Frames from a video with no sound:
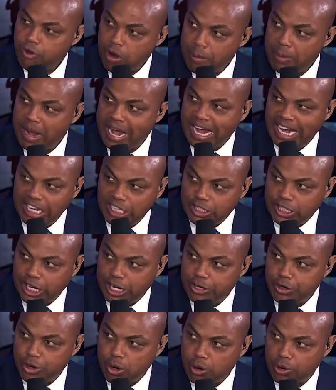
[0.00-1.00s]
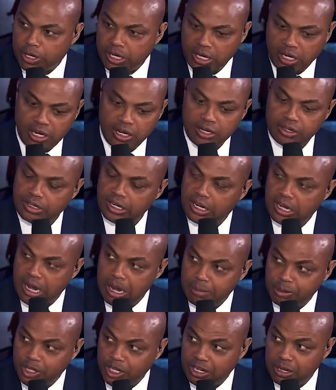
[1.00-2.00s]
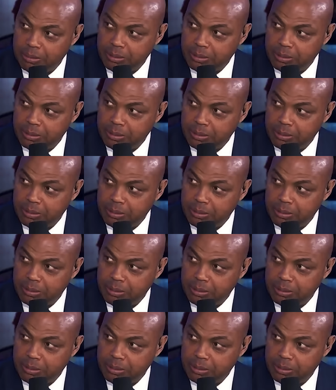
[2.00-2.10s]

from an 18-year-old kid to come to the